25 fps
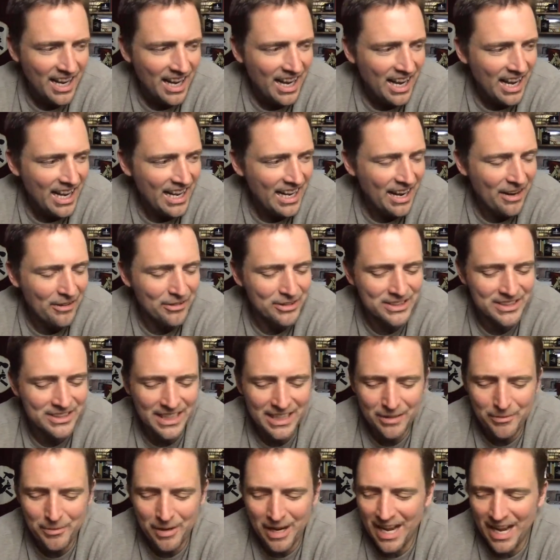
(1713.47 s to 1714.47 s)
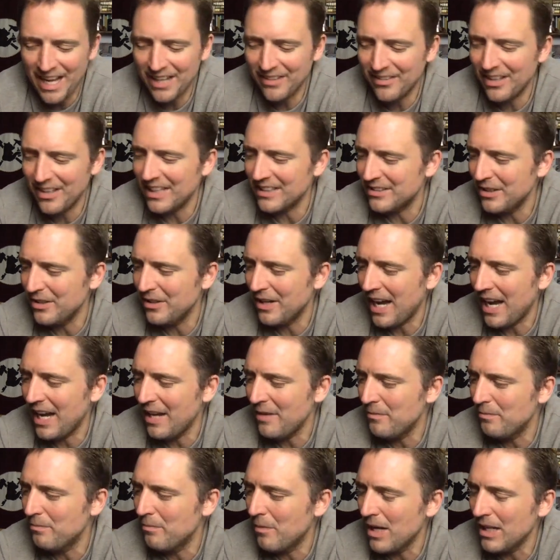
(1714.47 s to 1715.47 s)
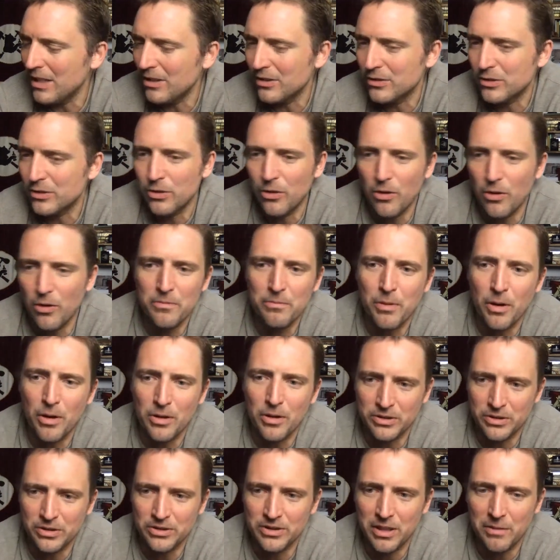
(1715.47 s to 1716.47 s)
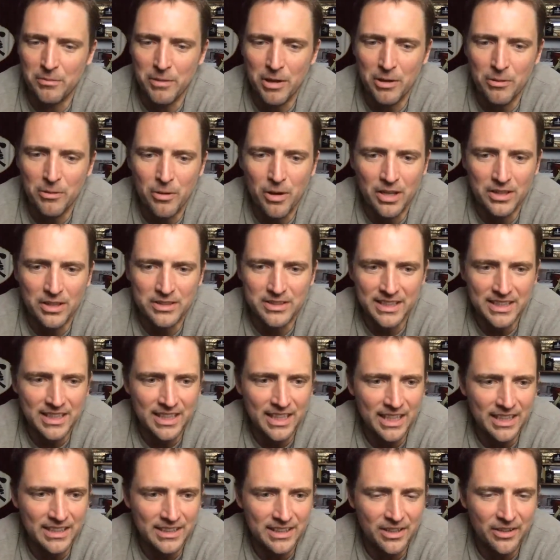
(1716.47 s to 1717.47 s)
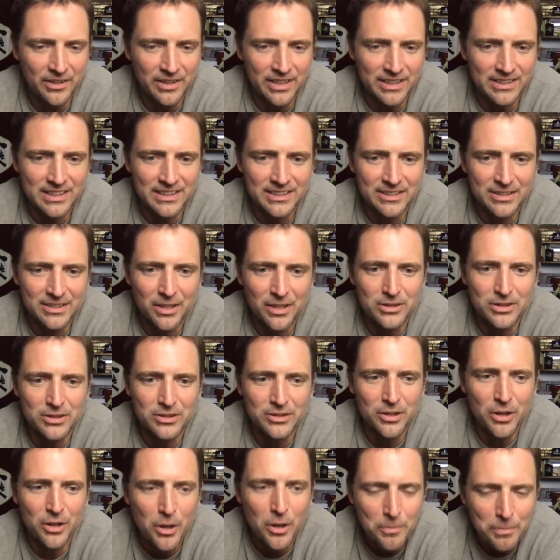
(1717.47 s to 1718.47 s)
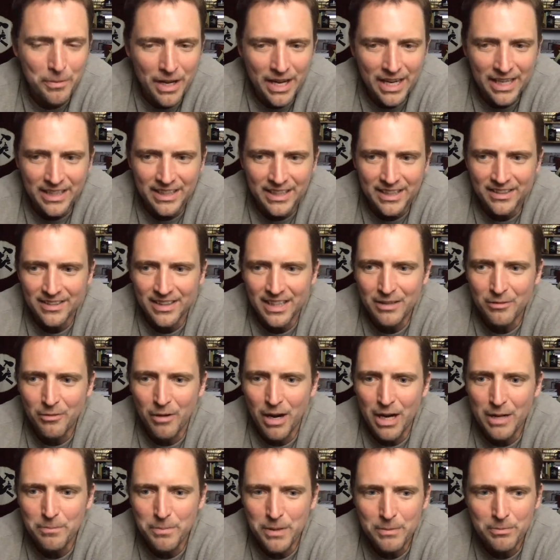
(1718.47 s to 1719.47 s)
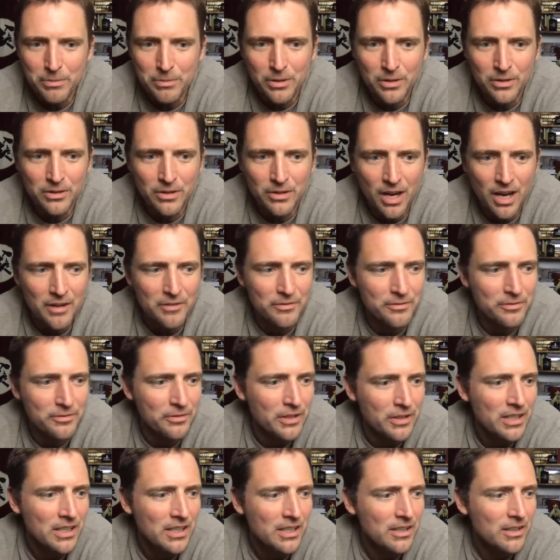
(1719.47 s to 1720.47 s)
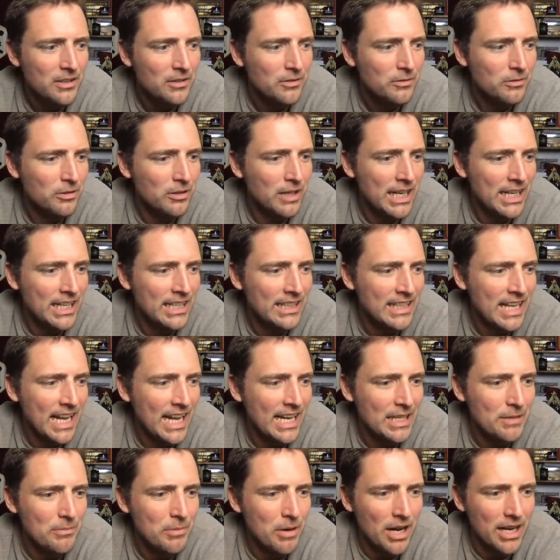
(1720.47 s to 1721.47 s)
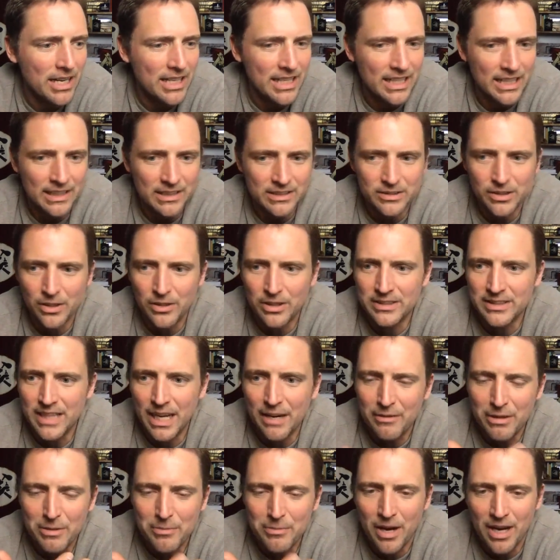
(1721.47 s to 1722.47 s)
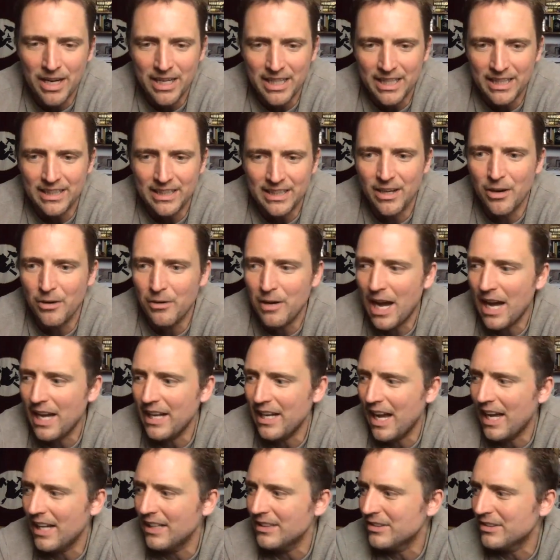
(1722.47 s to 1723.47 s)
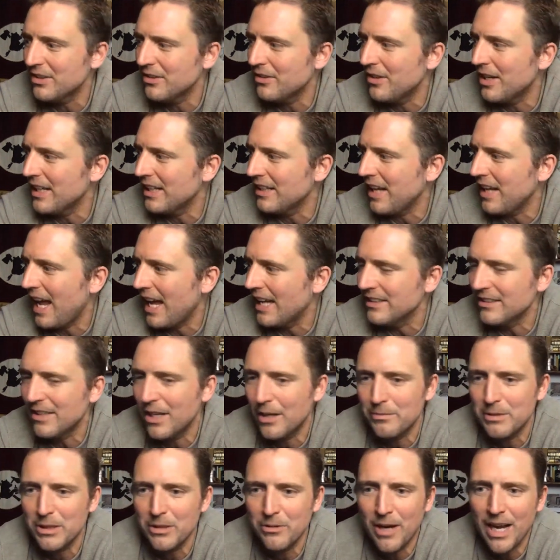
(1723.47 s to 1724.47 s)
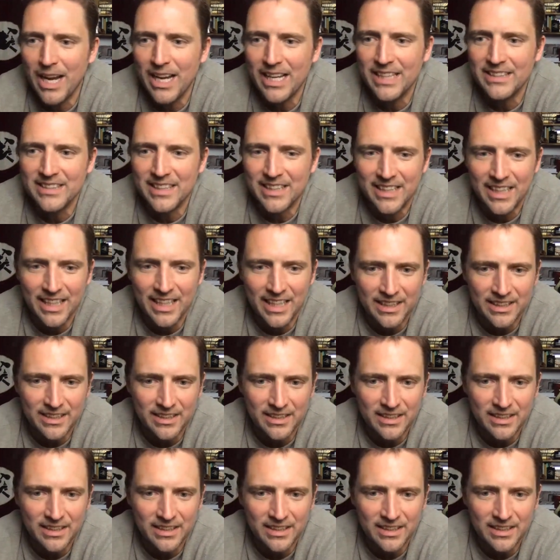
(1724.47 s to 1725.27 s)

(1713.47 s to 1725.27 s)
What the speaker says: And I was thinking in my head, like, dude, I had Michael Jordan posters on my wall as a kid. This is so stupid. Like, white people love relating to anybody. So does everybody. I used to like NWA as a kid.